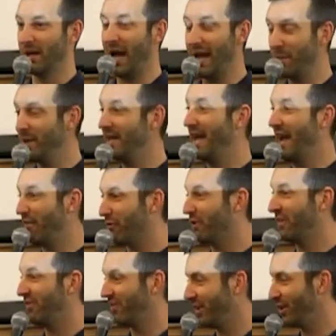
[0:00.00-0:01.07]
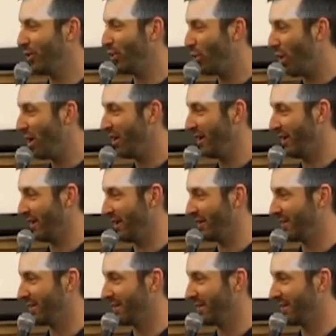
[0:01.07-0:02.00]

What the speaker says: I'm in every single one.